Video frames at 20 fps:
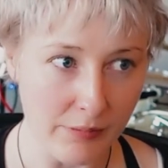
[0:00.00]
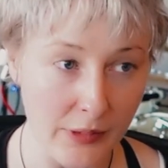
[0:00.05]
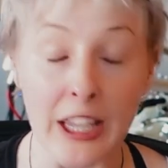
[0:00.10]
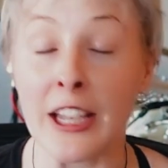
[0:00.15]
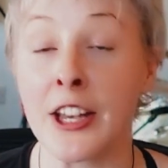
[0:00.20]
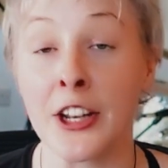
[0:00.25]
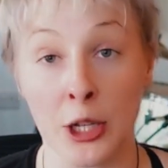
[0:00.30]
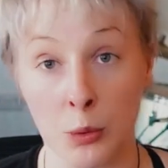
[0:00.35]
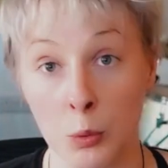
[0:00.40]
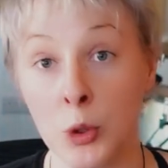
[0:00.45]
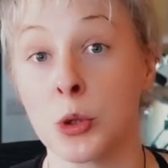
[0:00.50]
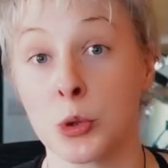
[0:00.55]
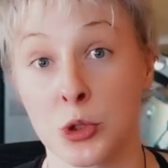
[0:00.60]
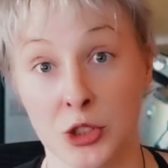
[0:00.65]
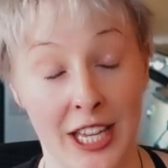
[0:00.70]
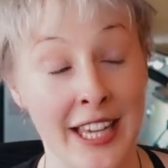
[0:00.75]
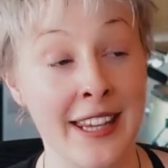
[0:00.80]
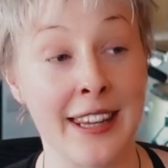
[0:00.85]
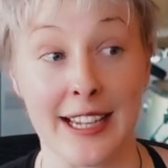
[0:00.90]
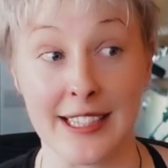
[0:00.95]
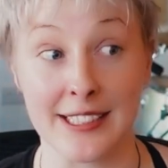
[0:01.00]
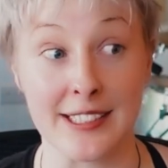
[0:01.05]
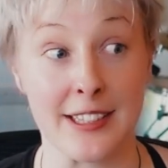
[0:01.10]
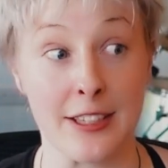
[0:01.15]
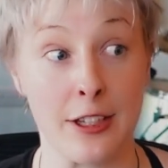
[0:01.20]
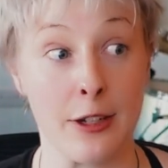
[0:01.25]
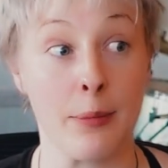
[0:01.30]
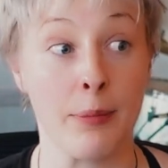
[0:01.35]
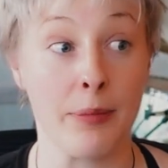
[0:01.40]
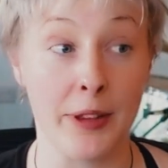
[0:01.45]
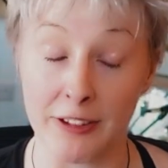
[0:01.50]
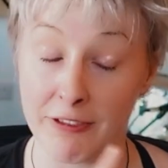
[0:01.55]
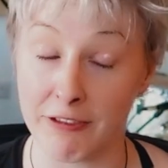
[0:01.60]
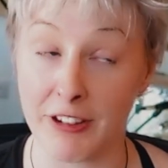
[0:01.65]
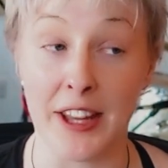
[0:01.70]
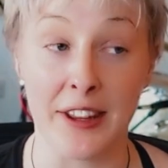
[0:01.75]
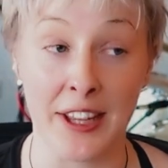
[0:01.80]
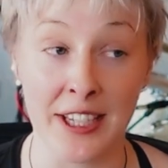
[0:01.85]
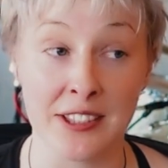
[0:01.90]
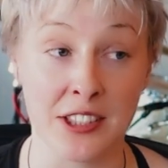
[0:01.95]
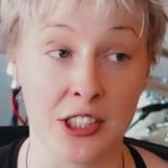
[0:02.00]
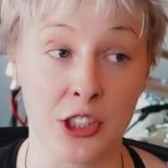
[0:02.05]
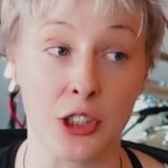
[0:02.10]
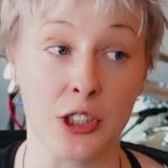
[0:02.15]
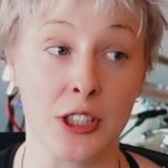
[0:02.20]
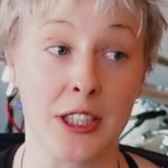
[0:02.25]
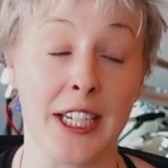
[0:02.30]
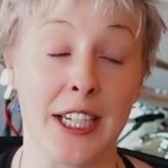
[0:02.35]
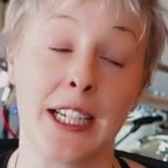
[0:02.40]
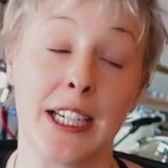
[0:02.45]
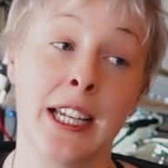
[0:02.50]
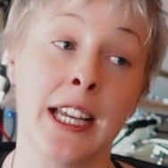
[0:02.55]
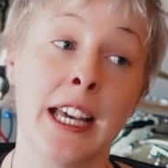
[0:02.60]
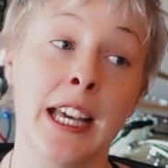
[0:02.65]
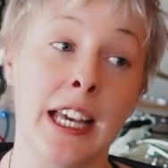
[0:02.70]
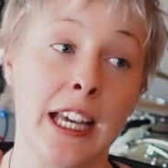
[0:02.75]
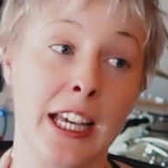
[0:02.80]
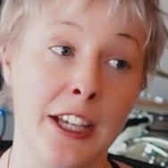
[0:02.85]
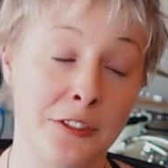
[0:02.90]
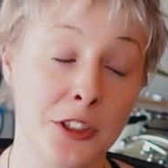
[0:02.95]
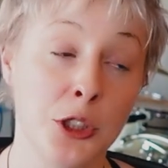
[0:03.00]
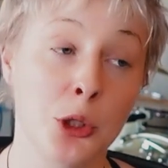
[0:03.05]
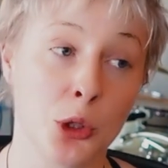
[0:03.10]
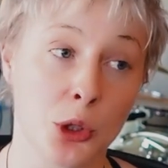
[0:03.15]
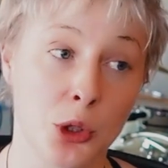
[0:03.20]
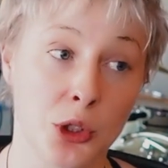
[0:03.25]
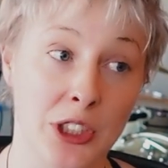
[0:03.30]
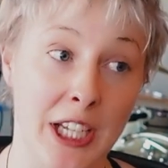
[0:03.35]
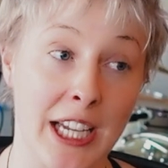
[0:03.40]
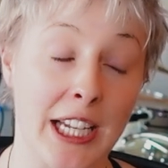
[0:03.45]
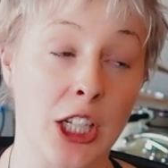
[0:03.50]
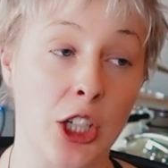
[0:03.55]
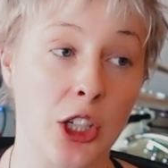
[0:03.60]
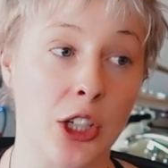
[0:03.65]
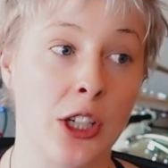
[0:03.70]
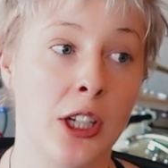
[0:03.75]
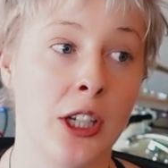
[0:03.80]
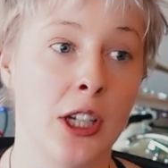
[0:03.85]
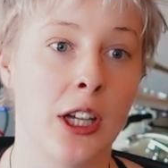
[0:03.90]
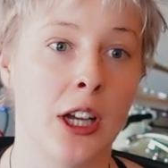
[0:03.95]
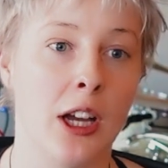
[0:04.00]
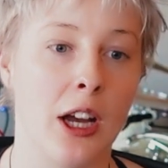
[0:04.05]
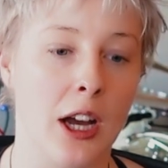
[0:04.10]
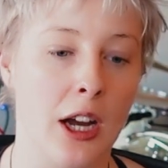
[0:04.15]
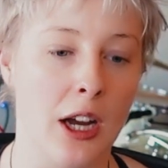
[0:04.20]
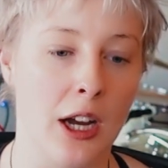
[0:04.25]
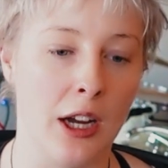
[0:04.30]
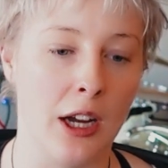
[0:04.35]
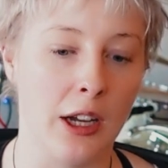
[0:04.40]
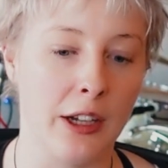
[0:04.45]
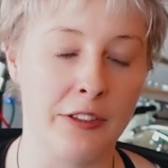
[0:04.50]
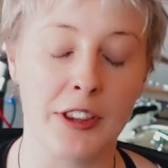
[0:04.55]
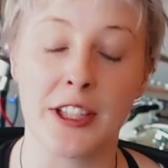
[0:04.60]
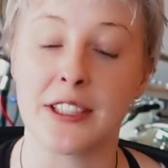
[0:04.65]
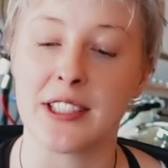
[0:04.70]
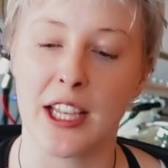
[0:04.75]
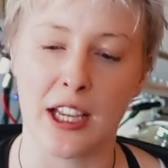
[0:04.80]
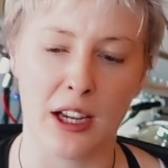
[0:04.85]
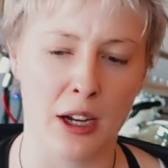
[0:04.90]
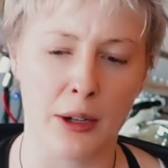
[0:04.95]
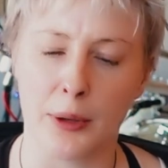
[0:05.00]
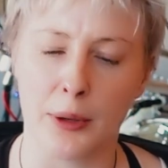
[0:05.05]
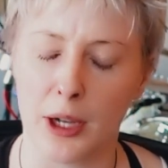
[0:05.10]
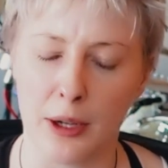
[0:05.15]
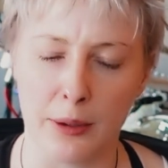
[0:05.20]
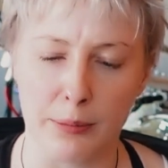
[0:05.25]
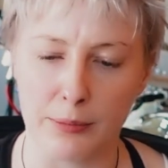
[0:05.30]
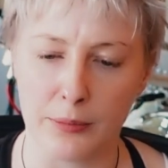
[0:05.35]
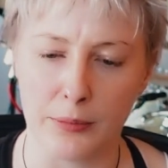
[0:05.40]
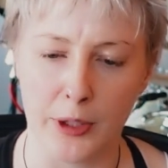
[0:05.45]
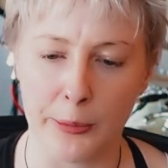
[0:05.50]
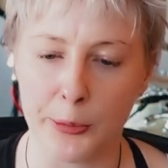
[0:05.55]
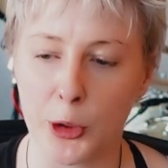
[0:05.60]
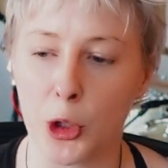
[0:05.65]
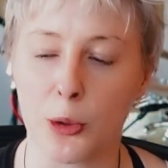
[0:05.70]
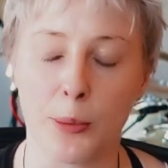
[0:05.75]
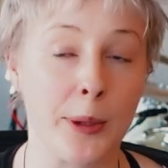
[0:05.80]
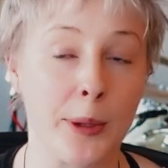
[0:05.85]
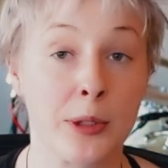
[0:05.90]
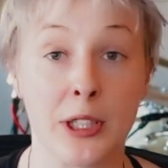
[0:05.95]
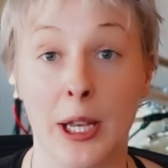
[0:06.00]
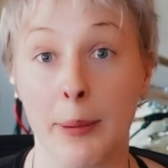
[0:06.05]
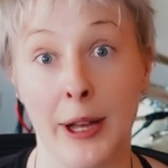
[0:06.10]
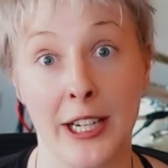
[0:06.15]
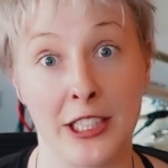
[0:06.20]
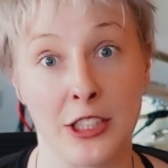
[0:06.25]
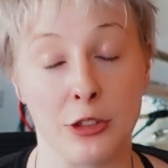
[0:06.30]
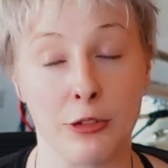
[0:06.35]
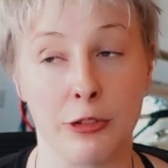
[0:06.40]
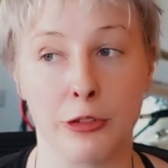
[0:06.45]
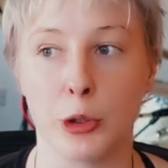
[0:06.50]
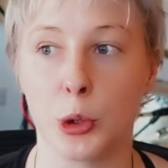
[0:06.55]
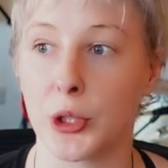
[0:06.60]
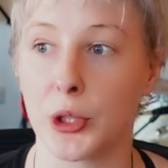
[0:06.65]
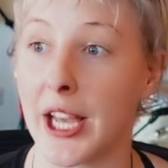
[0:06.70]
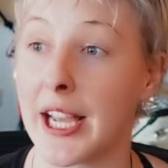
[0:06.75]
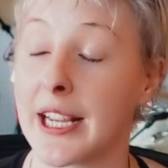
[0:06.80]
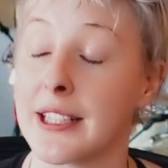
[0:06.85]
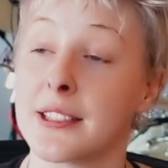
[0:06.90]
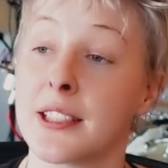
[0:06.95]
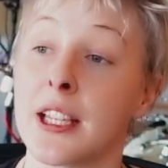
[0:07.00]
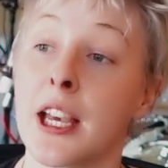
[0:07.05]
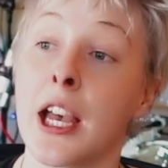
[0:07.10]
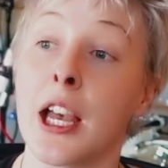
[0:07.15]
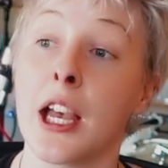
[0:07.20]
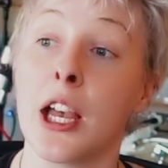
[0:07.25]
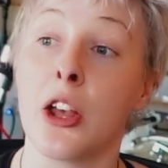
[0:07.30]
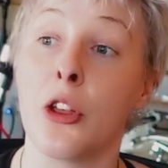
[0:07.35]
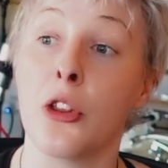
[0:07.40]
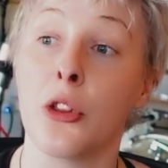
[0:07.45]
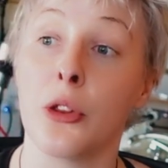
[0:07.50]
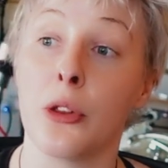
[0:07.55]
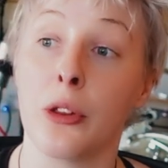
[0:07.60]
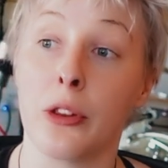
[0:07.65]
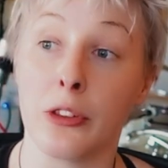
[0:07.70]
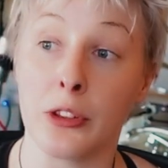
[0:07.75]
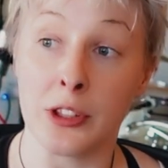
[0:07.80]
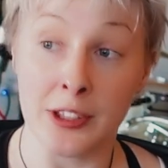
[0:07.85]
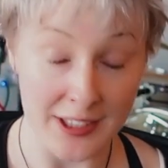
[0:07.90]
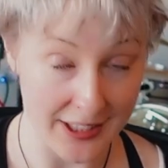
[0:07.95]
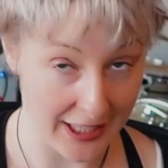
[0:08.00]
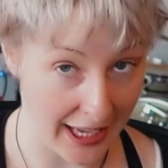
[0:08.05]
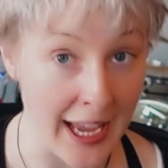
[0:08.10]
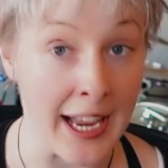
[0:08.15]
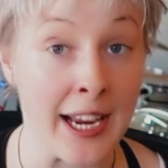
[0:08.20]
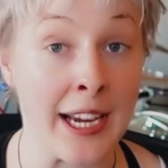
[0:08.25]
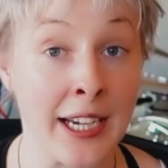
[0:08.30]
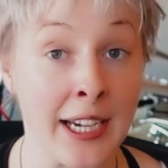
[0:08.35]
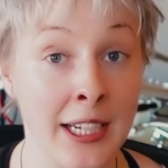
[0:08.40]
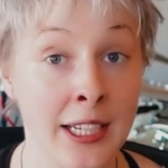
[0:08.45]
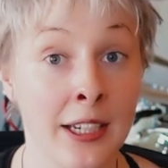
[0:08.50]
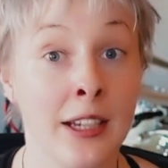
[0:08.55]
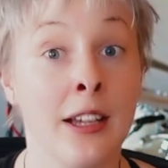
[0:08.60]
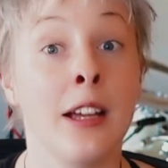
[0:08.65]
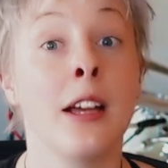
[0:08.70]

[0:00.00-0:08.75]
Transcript: and I will say that to them. In fact, that's a good thing. If you sort of say, look, if they say, I'm not going to be able to get back to you for 4 days, say,